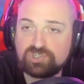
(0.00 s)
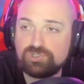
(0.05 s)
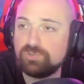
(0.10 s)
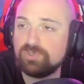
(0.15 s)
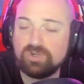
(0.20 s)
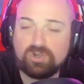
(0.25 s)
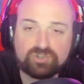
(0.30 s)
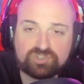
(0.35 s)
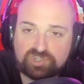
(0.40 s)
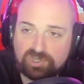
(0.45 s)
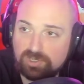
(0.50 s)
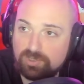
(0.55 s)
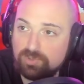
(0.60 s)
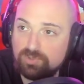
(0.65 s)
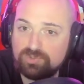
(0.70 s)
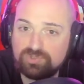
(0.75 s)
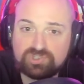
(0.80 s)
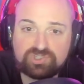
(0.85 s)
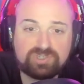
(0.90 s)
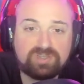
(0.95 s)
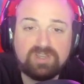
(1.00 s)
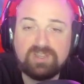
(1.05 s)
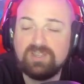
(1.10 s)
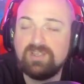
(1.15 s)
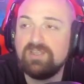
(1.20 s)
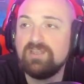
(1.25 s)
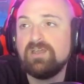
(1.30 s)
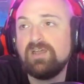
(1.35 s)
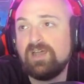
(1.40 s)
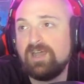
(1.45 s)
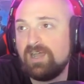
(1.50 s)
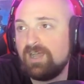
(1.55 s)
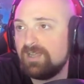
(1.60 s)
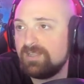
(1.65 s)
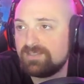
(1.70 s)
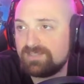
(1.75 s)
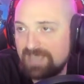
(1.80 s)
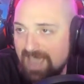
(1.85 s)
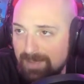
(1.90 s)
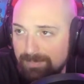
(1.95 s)
You can also use
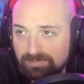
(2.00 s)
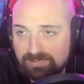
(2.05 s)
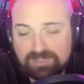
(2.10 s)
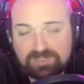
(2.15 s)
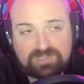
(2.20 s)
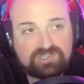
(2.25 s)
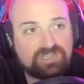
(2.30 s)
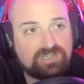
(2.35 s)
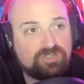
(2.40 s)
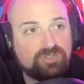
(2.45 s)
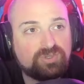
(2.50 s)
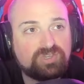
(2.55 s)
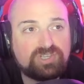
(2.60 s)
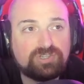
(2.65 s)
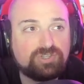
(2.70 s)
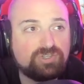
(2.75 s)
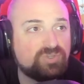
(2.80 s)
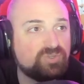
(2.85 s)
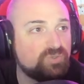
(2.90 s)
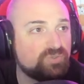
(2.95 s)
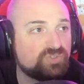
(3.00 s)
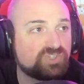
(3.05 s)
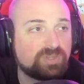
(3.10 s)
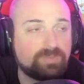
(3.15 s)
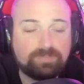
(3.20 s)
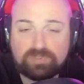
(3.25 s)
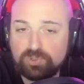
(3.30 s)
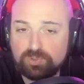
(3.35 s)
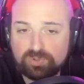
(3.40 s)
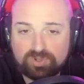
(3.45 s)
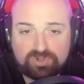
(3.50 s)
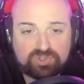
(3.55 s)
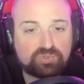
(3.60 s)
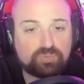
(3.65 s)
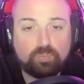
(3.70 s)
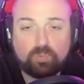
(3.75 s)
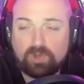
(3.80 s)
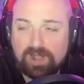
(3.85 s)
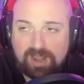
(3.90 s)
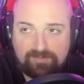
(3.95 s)
tablets, and you can use
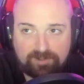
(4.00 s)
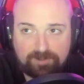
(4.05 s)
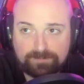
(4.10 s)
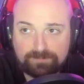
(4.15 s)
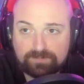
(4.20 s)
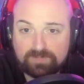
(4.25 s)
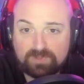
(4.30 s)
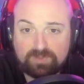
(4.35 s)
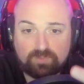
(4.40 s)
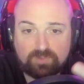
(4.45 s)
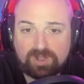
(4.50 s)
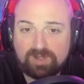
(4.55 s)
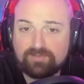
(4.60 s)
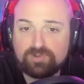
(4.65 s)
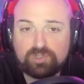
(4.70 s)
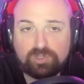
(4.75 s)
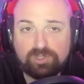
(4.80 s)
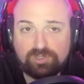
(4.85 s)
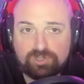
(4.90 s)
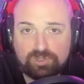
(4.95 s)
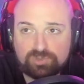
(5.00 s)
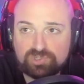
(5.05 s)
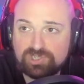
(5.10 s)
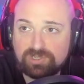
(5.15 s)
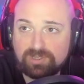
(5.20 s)
computers, whatever you can use.